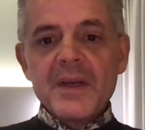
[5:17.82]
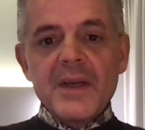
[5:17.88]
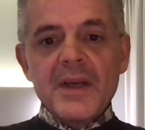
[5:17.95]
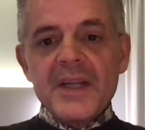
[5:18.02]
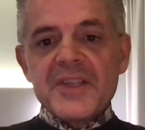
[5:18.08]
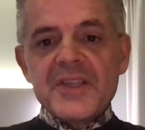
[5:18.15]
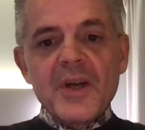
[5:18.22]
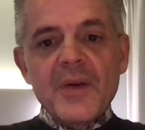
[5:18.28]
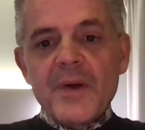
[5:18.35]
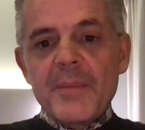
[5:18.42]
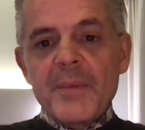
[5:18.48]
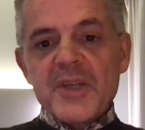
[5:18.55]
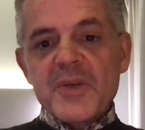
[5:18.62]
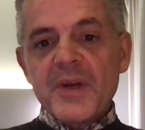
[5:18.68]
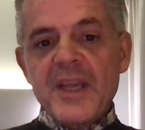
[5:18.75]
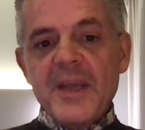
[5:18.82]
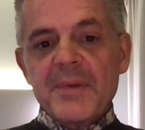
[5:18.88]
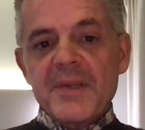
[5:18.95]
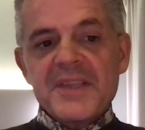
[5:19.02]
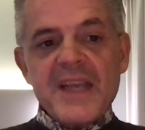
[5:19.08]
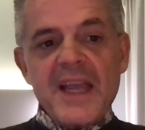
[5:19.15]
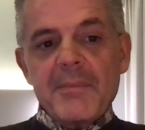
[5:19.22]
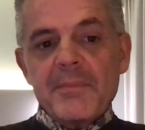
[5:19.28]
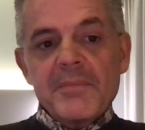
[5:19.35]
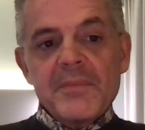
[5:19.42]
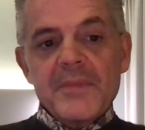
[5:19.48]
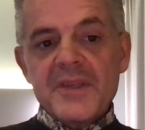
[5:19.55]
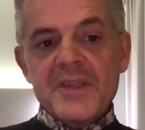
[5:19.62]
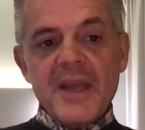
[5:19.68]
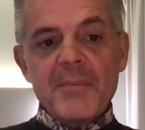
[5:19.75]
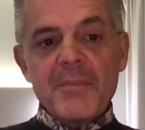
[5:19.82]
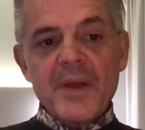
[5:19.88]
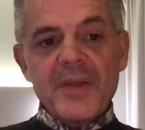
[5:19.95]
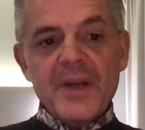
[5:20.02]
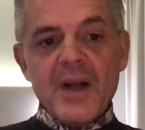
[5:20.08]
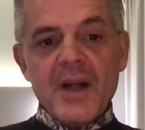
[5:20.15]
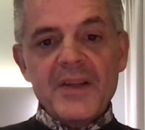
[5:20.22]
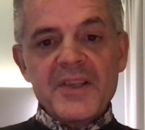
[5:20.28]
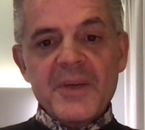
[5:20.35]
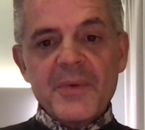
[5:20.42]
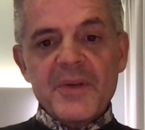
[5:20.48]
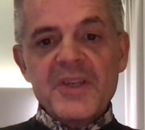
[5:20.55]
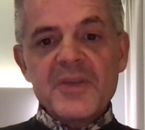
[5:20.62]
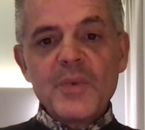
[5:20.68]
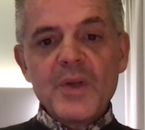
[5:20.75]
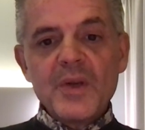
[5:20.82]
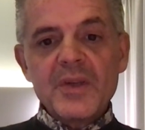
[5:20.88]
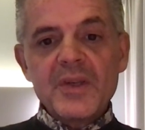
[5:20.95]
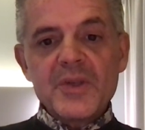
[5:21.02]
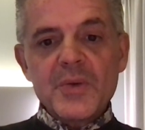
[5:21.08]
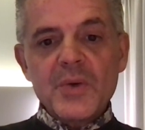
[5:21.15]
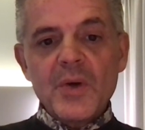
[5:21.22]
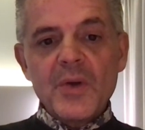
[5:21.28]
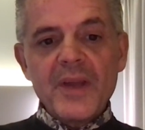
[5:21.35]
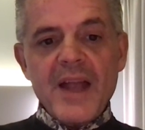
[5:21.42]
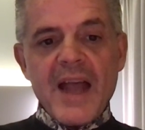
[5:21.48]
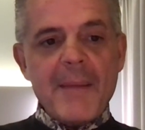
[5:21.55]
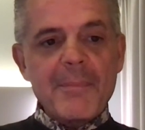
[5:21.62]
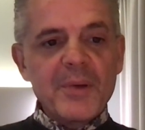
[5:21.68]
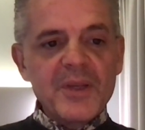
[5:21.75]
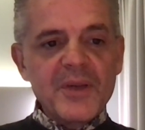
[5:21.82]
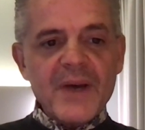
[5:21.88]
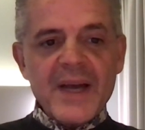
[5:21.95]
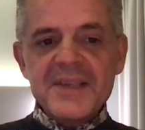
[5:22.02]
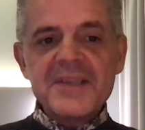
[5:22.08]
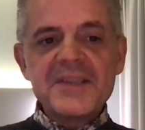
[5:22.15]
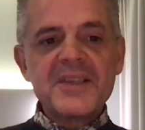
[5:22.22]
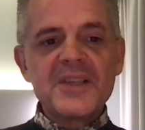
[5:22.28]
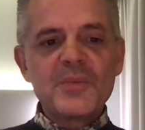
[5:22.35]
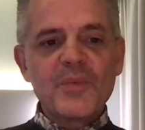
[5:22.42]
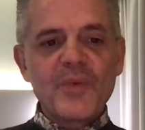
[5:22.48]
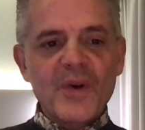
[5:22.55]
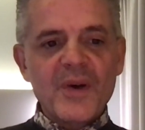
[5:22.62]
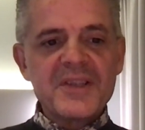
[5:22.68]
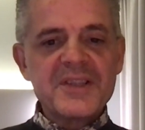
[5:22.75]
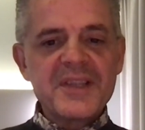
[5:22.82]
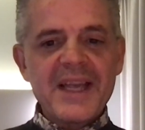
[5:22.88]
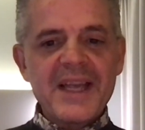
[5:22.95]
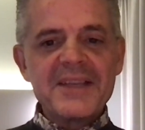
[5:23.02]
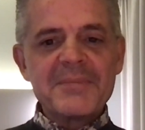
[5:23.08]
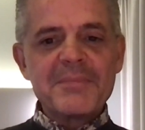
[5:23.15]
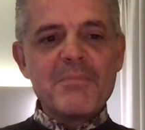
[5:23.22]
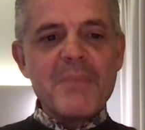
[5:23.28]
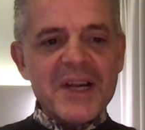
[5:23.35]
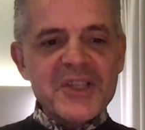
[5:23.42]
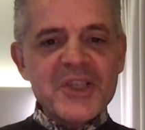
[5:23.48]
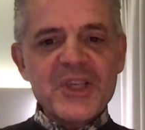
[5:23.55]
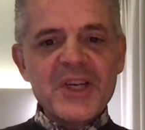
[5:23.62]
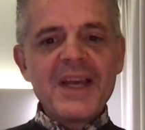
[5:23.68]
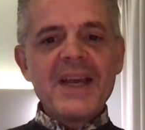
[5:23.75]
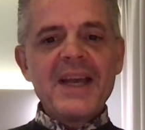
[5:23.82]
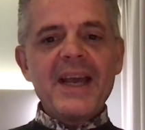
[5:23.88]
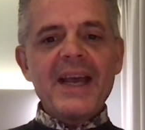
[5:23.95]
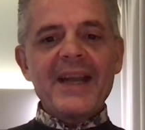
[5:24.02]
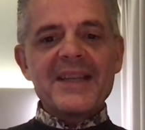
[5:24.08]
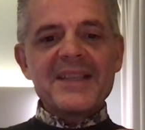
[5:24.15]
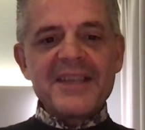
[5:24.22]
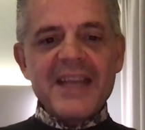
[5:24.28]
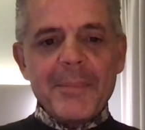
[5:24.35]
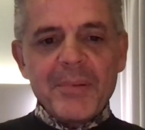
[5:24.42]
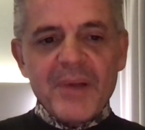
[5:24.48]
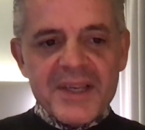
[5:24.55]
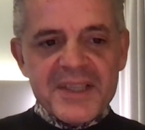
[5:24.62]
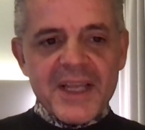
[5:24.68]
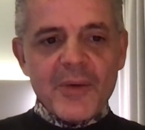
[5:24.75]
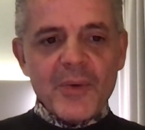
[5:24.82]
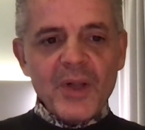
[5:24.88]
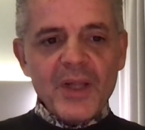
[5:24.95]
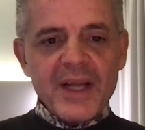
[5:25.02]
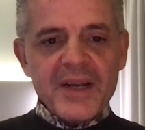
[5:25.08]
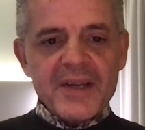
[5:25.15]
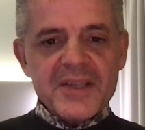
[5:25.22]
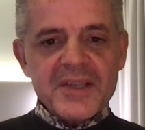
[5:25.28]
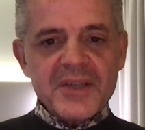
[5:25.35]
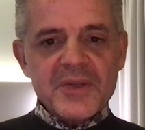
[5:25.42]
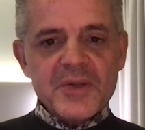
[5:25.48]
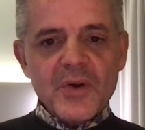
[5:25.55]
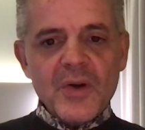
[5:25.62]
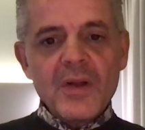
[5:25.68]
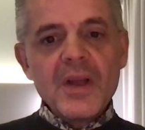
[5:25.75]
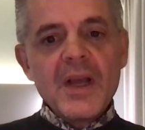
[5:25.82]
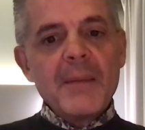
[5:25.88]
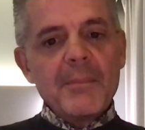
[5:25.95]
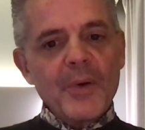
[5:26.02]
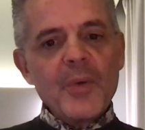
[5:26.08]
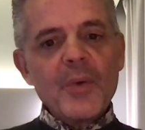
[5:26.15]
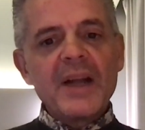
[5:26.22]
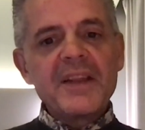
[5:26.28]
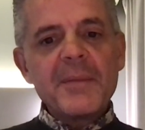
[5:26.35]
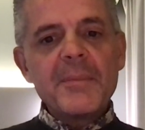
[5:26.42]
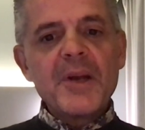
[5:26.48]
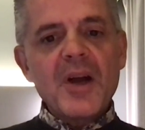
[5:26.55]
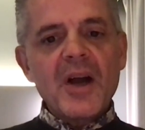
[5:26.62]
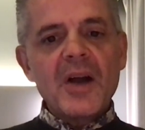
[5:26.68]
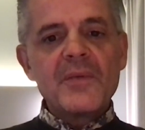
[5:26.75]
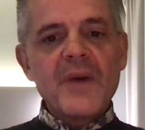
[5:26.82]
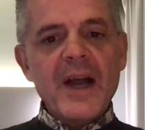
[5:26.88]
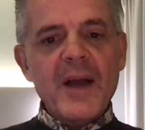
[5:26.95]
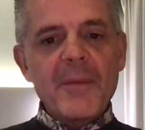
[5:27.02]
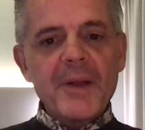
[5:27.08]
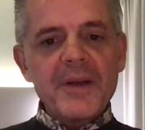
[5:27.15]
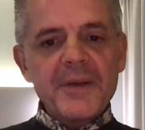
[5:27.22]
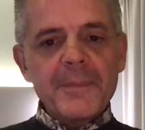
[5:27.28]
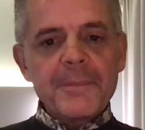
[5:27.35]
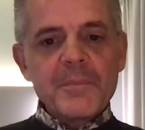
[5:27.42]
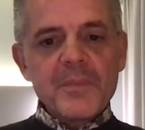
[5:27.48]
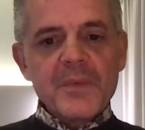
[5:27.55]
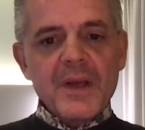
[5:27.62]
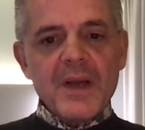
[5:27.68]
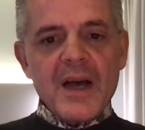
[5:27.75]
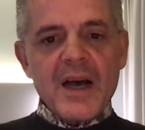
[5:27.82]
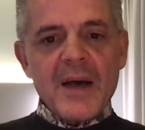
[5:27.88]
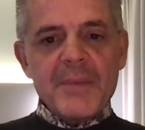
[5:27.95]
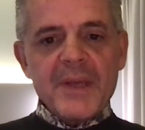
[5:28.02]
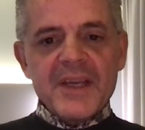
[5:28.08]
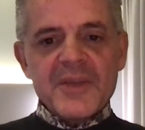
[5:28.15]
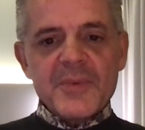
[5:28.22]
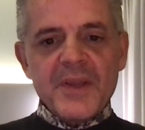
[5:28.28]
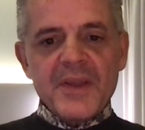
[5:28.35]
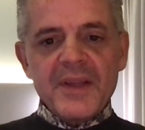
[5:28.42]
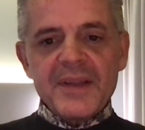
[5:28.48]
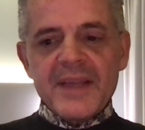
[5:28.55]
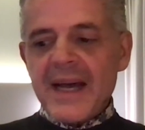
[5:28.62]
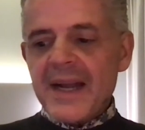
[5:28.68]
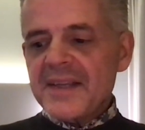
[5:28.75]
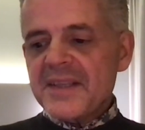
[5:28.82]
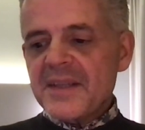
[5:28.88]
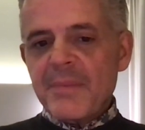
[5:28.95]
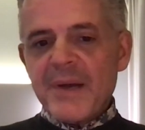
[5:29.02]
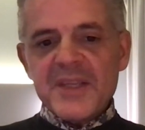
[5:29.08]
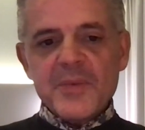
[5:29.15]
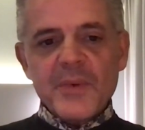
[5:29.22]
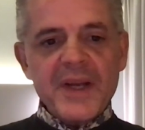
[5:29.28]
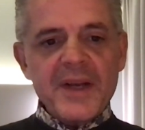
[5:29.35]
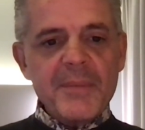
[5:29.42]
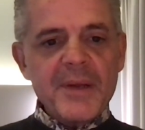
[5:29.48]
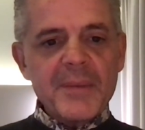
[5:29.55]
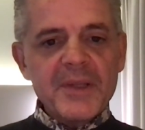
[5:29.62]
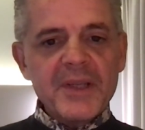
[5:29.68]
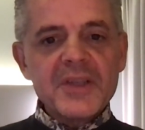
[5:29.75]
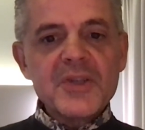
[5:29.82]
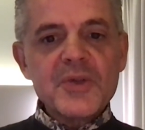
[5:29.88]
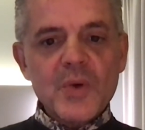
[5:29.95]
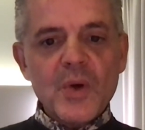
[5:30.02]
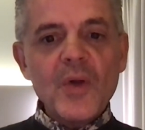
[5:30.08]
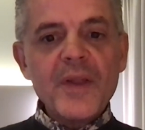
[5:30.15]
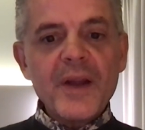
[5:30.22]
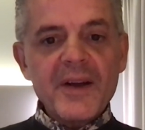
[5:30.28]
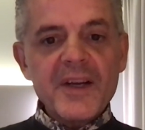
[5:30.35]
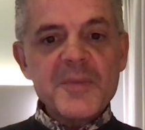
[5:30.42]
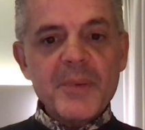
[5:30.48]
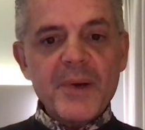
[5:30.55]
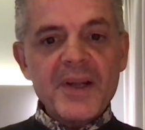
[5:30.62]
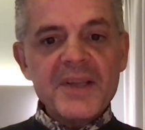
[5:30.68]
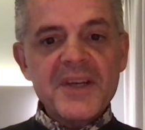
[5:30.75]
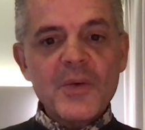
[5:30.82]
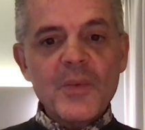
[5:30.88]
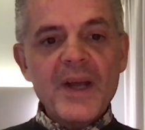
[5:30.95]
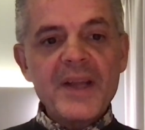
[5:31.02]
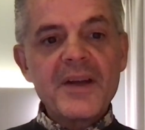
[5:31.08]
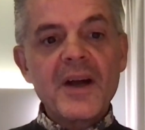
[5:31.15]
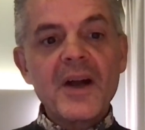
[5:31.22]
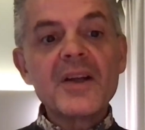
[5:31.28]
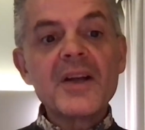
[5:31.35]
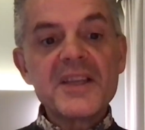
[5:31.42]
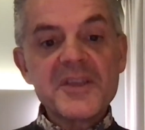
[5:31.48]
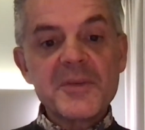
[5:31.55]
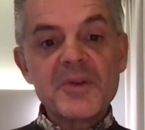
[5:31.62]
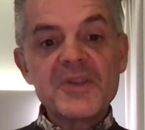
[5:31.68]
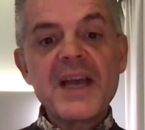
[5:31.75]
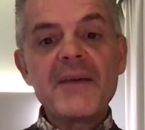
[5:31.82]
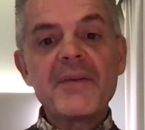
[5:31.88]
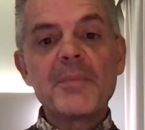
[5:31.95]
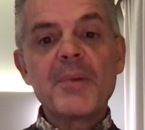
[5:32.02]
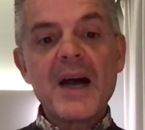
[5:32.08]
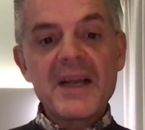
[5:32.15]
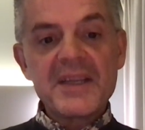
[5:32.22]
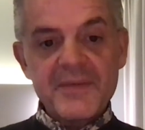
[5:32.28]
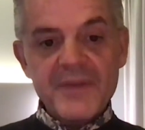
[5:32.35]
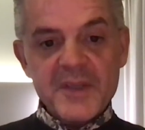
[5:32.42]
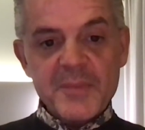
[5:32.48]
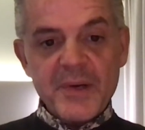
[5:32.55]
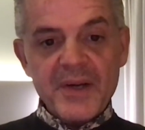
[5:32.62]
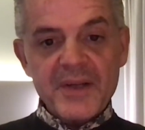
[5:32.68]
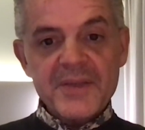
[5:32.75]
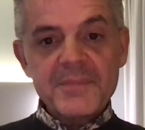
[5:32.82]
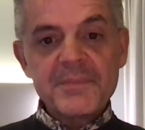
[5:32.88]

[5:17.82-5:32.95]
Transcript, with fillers: it's still very much we're keeping the same the same methodology, which is we'll control the Apple devices for as, as much and as deeply as they will let us control, but we want them in our environment uh, because we think that is the best way to be able to control their experience in a way that our customers have a positive experience.